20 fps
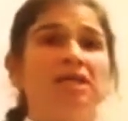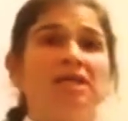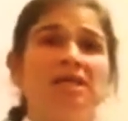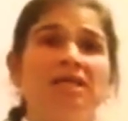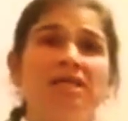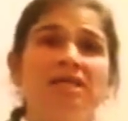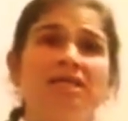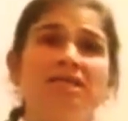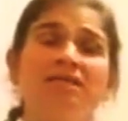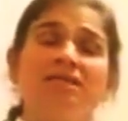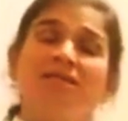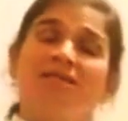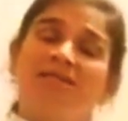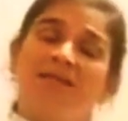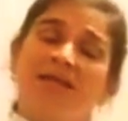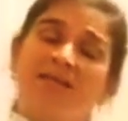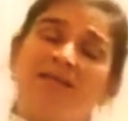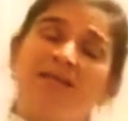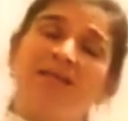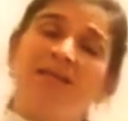is
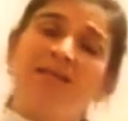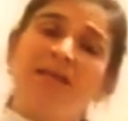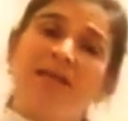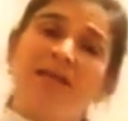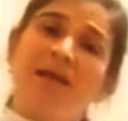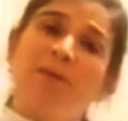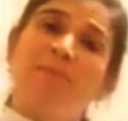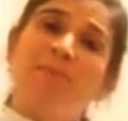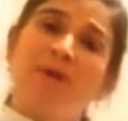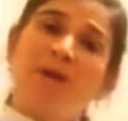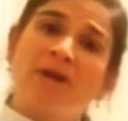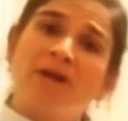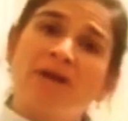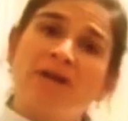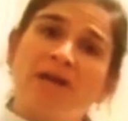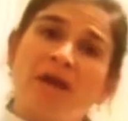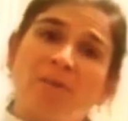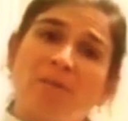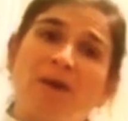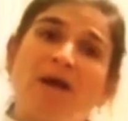TATri Kriya
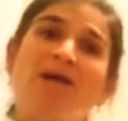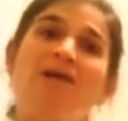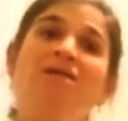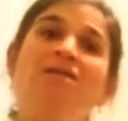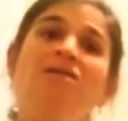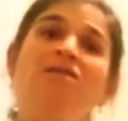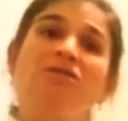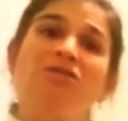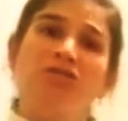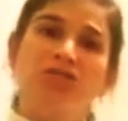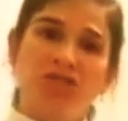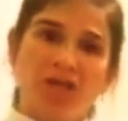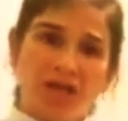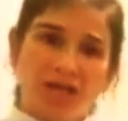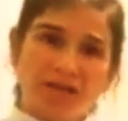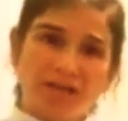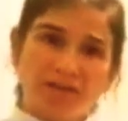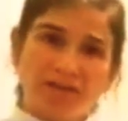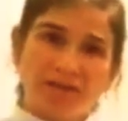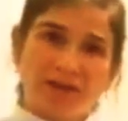Pranayama
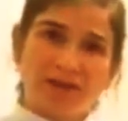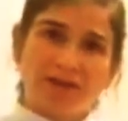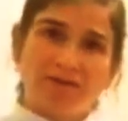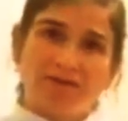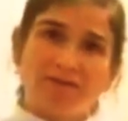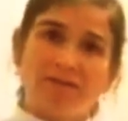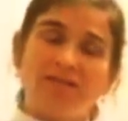Chandra.